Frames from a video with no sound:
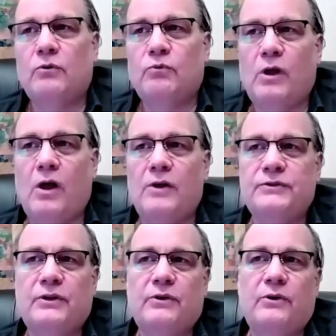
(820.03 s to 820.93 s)
will
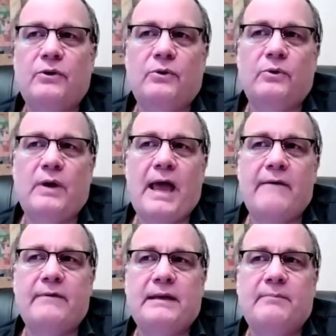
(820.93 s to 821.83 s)
also
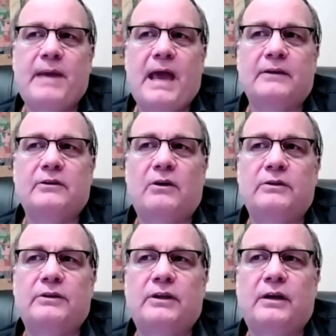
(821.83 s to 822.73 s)
have an impact
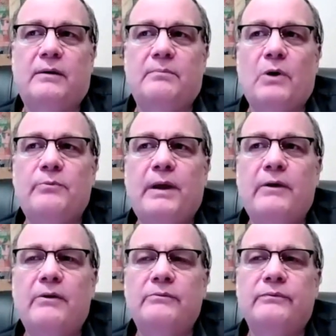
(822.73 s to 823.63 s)
on the bone
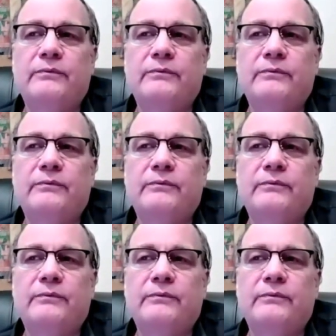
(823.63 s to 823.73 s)
marrow.